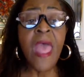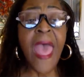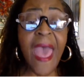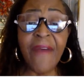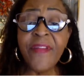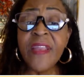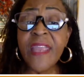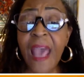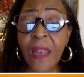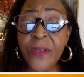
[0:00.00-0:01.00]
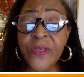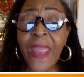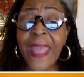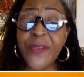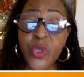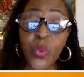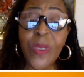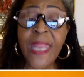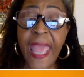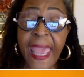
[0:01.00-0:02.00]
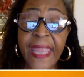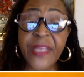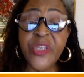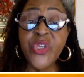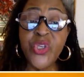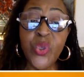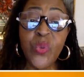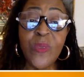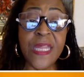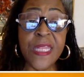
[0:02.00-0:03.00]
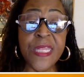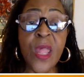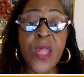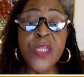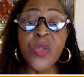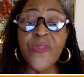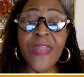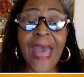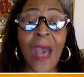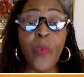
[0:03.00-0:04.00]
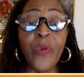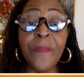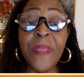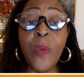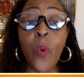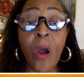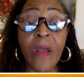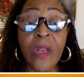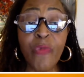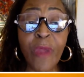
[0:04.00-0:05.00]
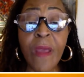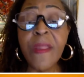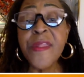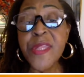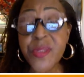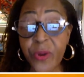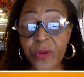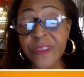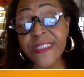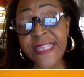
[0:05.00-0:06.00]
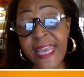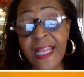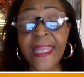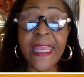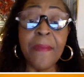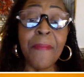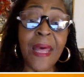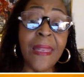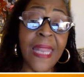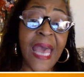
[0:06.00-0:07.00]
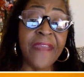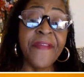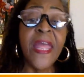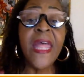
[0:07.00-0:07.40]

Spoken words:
having a calendar and doing a to-do list so that I wouldn't be walking around in circles daily in my life,